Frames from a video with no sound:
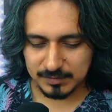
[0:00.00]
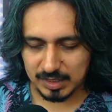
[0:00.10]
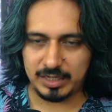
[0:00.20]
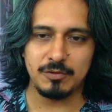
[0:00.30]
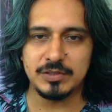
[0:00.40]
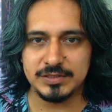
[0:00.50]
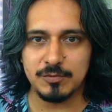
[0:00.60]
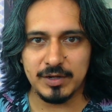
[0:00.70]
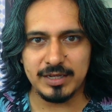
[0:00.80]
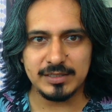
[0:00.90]
Anyways, you
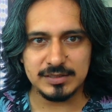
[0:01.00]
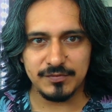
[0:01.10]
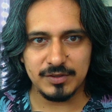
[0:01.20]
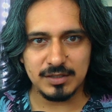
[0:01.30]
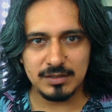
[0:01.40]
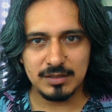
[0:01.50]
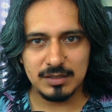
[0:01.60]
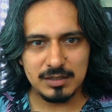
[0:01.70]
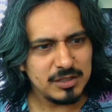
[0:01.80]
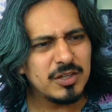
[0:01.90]
want to eat something?
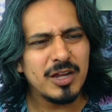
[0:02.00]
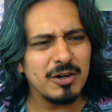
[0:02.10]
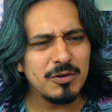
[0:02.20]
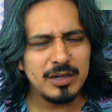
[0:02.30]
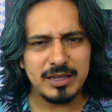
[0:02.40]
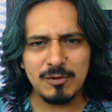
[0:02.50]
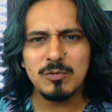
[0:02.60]
It